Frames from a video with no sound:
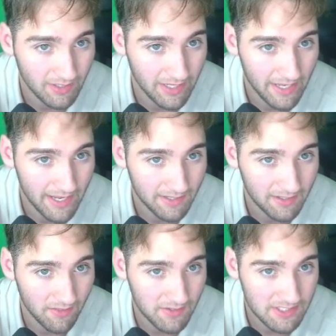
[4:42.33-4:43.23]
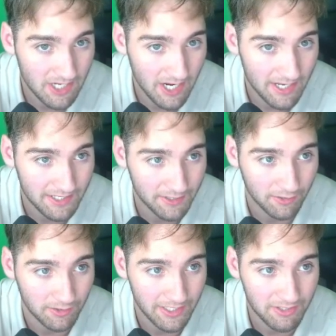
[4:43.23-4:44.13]
and this high
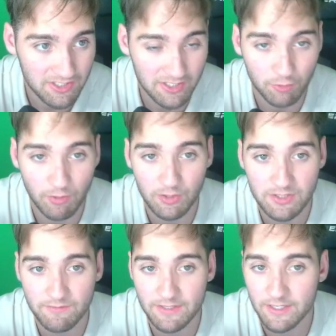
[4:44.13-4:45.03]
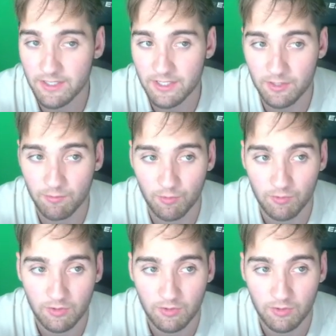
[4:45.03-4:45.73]
here. Can't you see the relative equal?